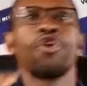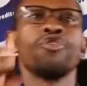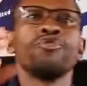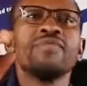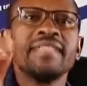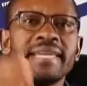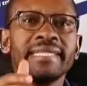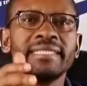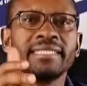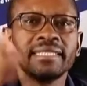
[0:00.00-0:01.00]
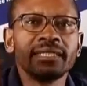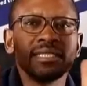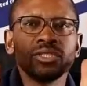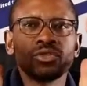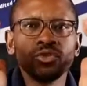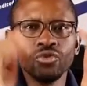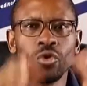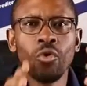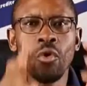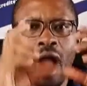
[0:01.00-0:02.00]
you need to
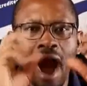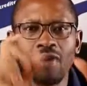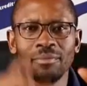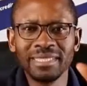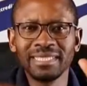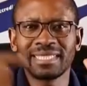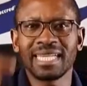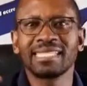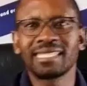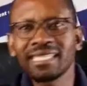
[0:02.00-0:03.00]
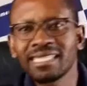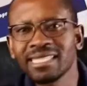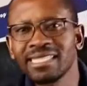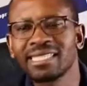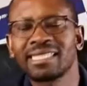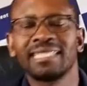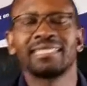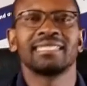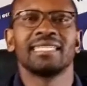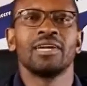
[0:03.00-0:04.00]
know how many transactions that
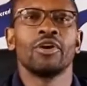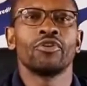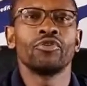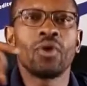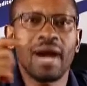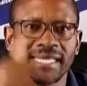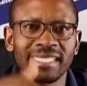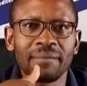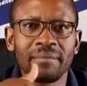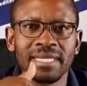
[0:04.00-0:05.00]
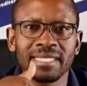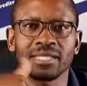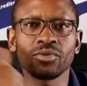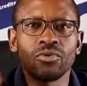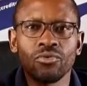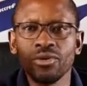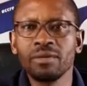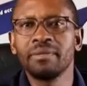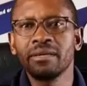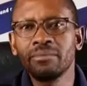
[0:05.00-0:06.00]
your customers will
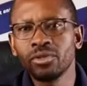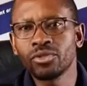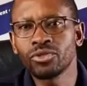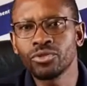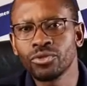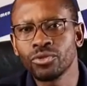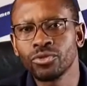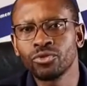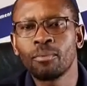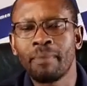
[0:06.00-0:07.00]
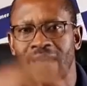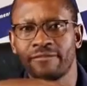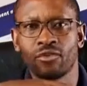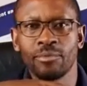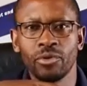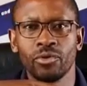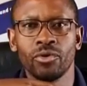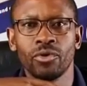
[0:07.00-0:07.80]
be able to buy from you.